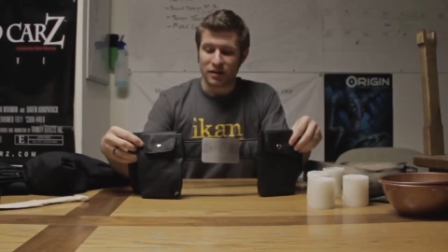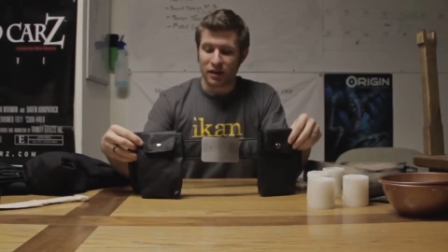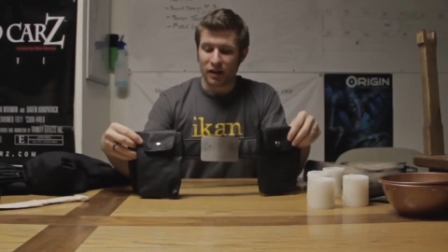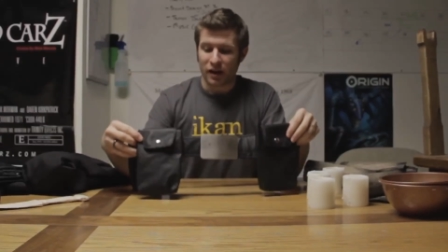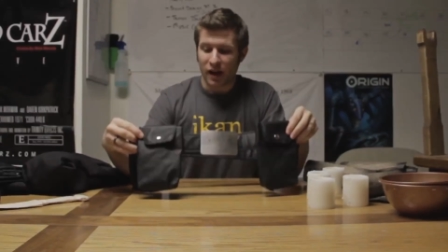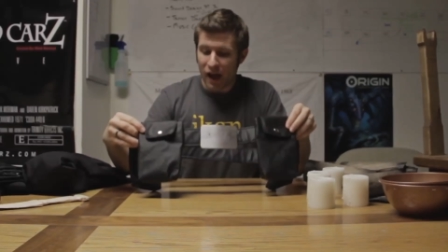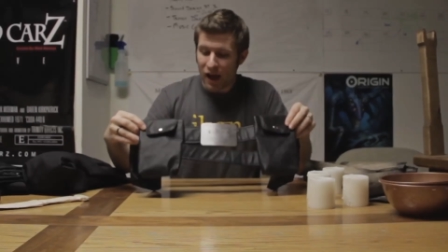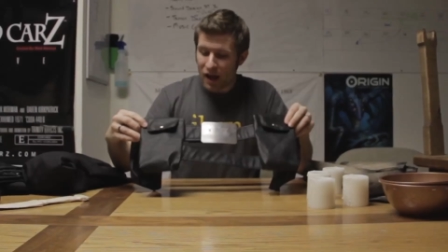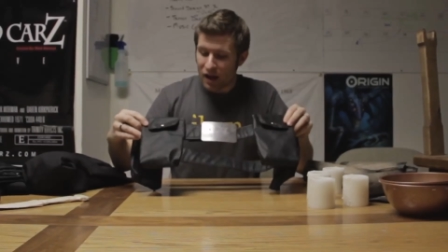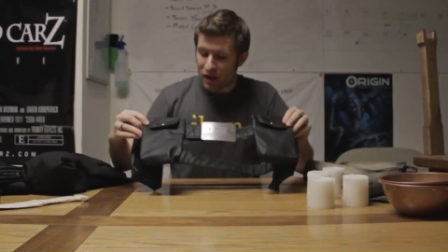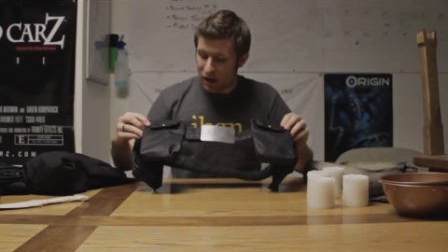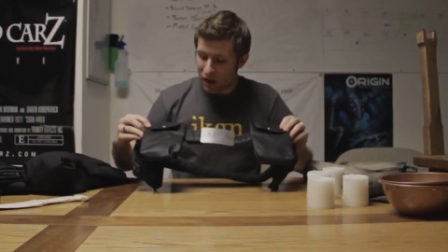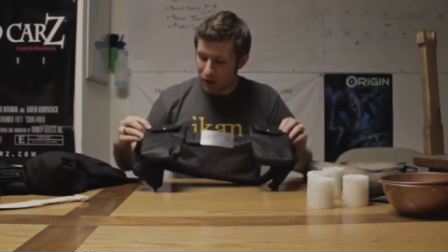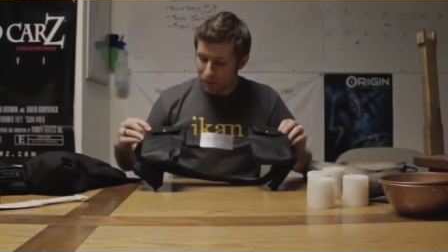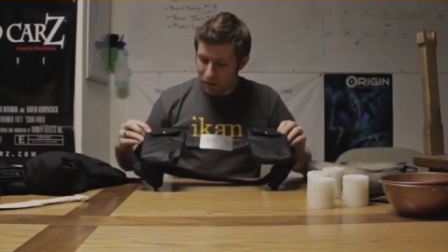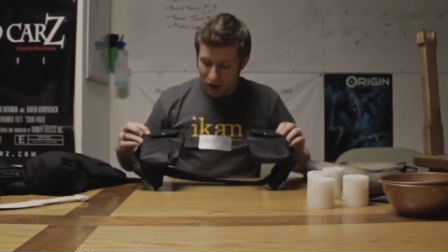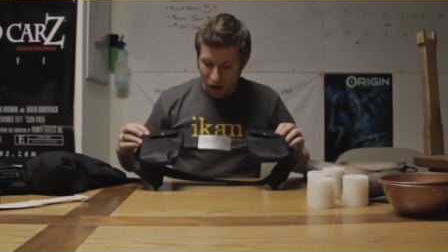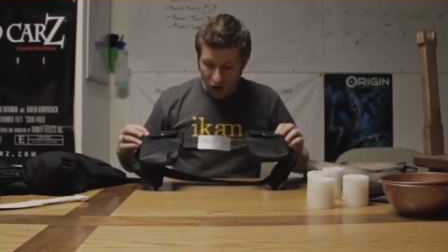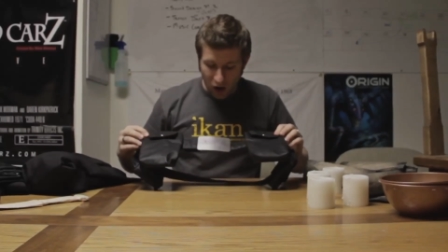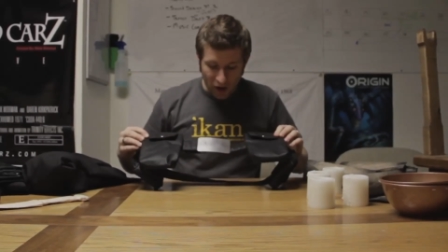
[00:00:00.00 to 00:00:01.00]
said, hey,
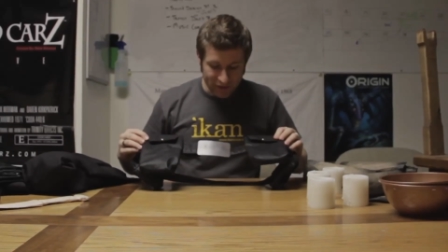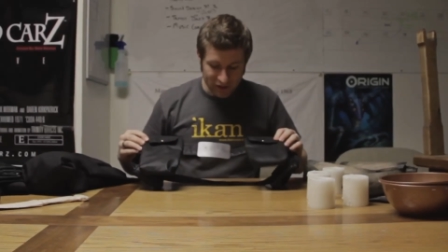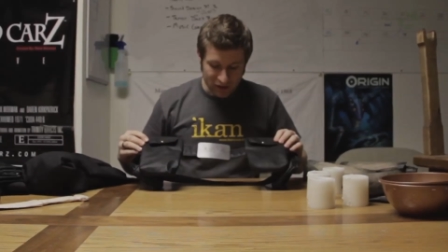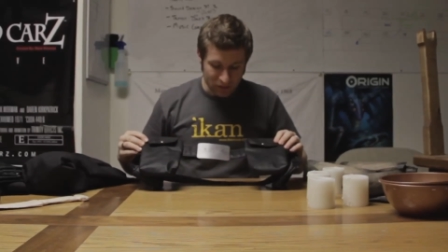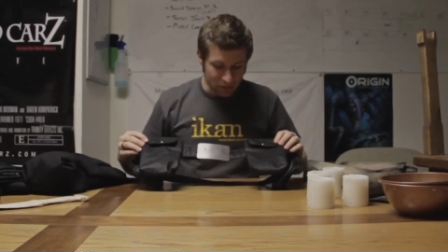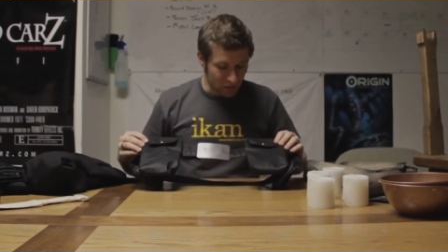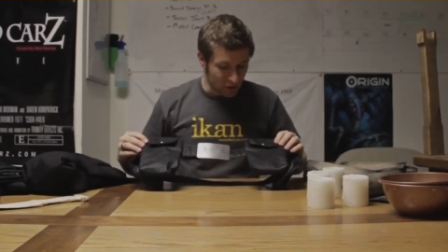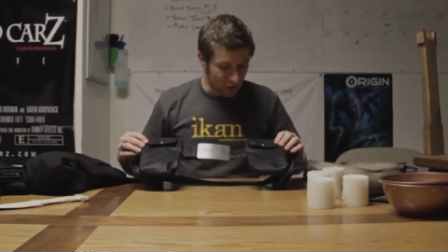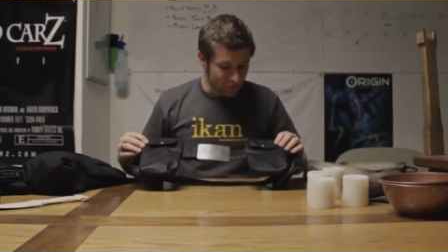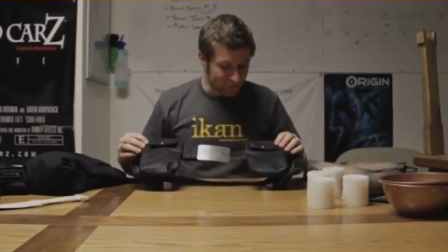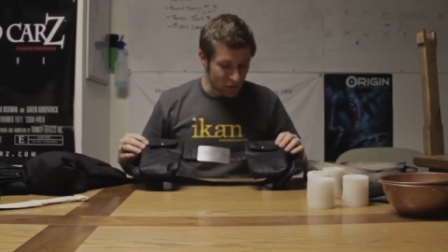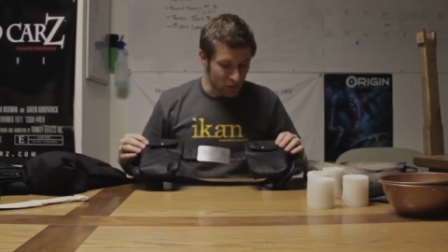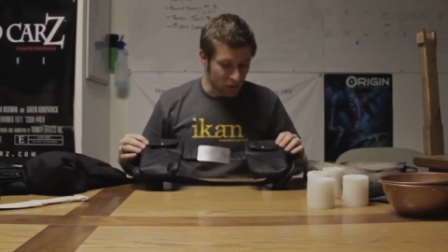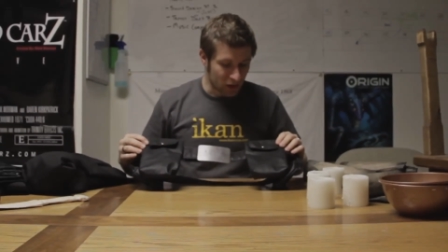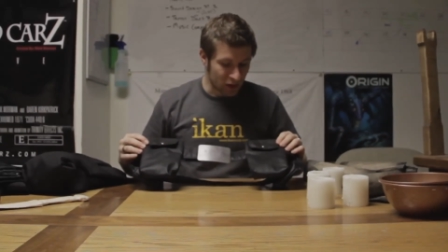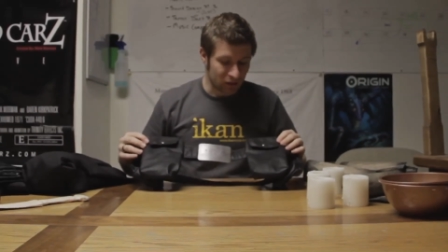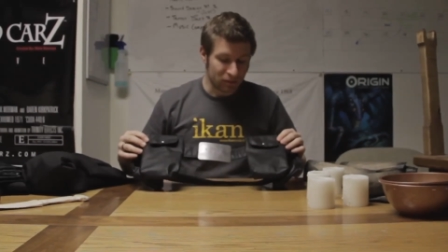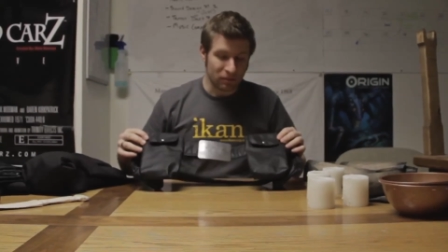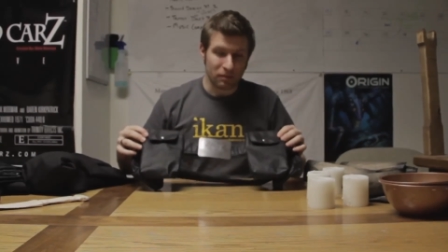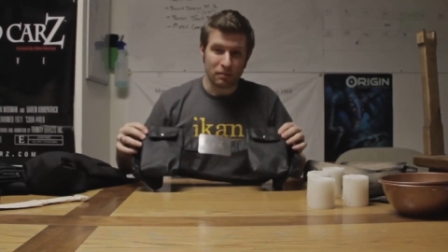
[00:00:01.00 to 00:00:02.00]
it'd be awesome if you
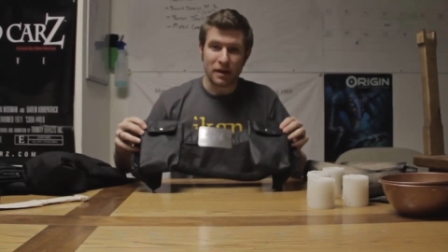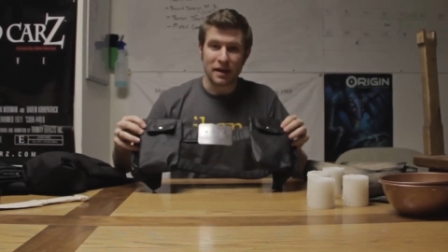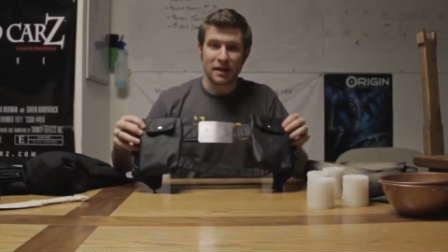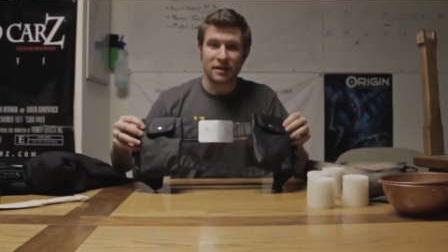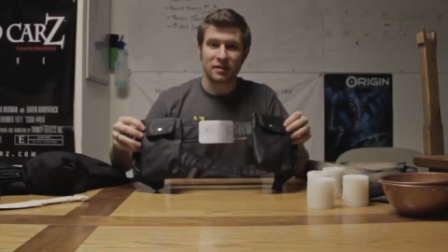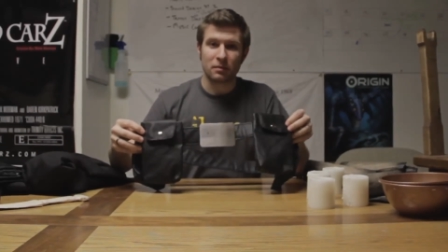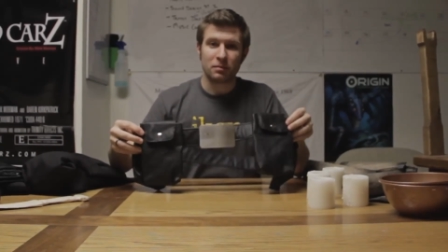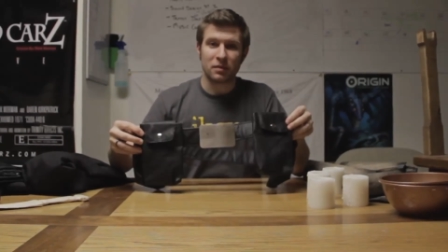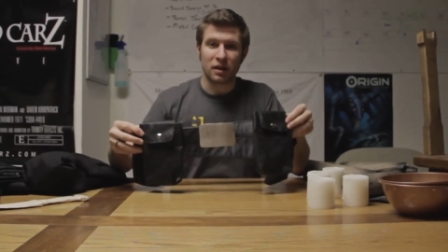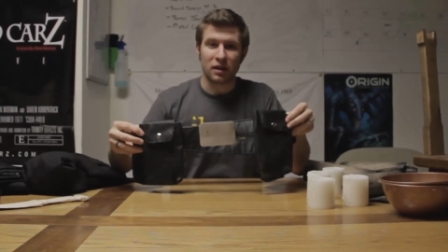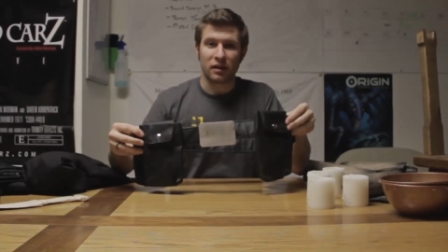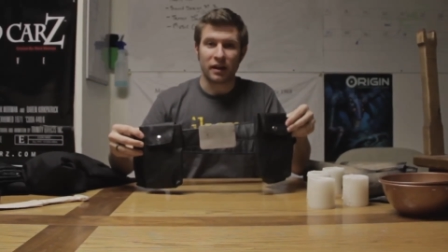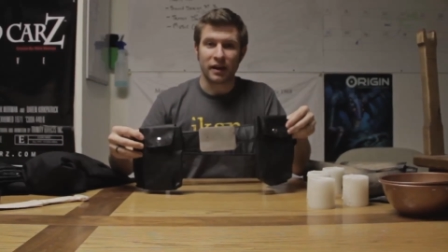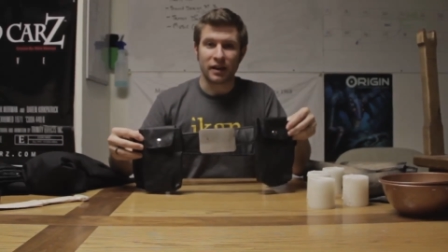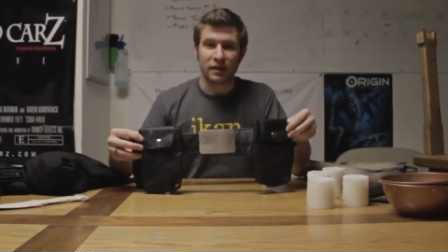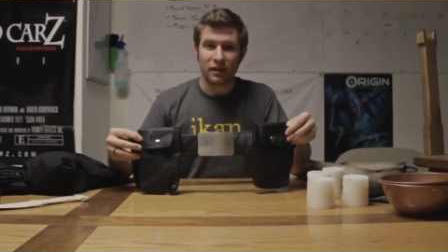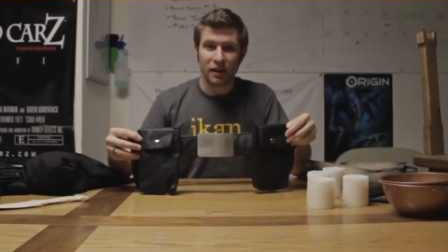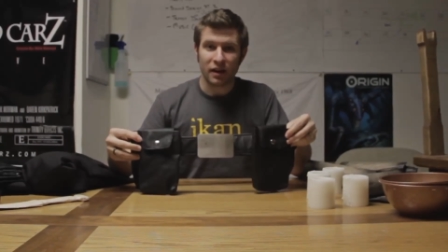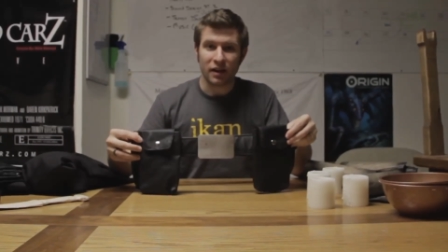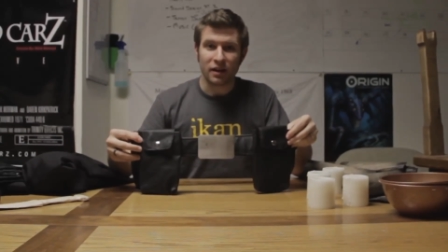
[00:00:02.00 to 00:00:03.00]
could make something
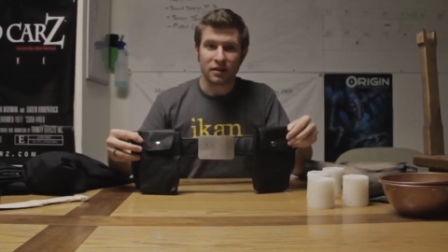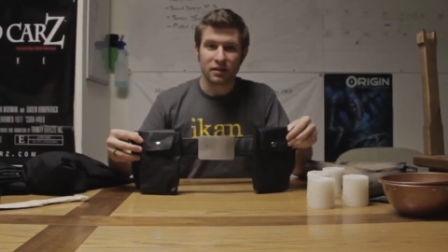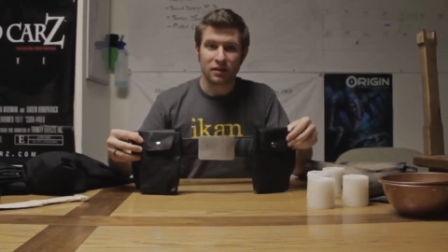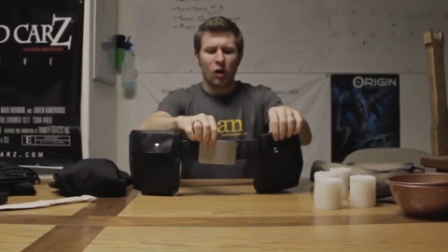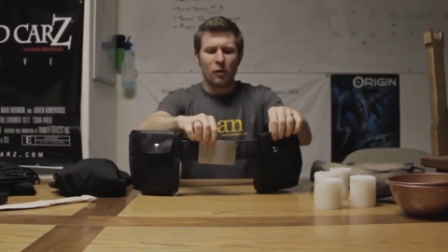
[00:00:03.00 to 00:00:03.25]
like this.